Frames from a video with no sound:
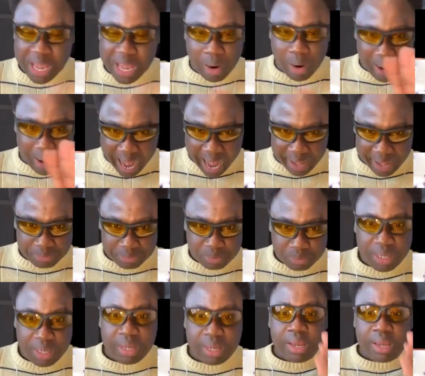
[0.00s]
ha.
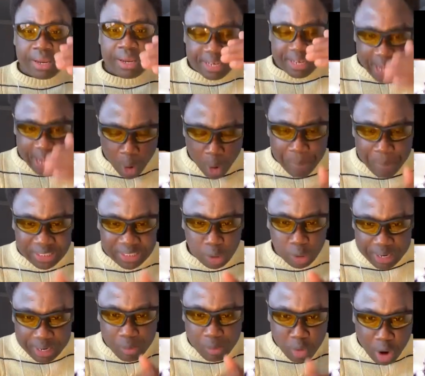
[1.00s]
The opus or the
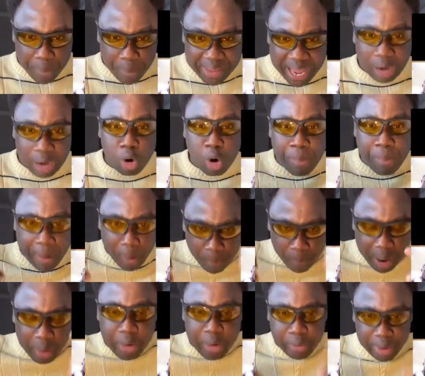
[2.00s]
Bobby, I'm over.
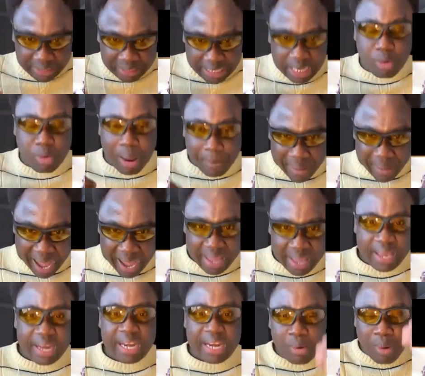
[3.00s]

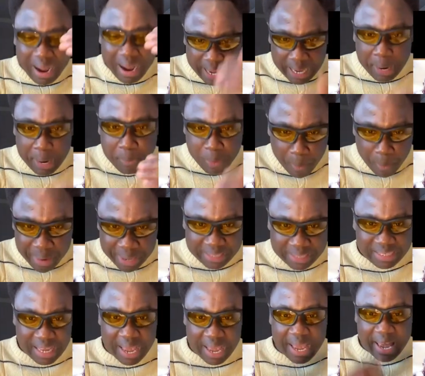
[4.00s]
No one can republic
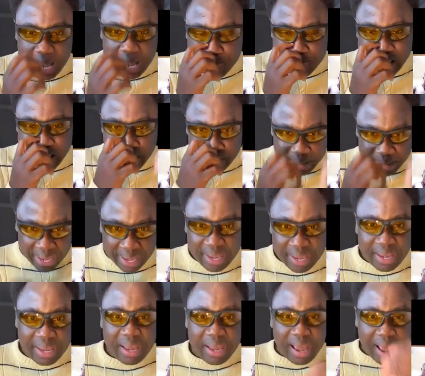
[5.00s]
say, eh, be a man.
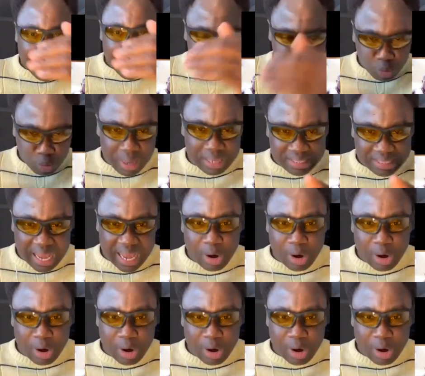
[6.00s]
Once the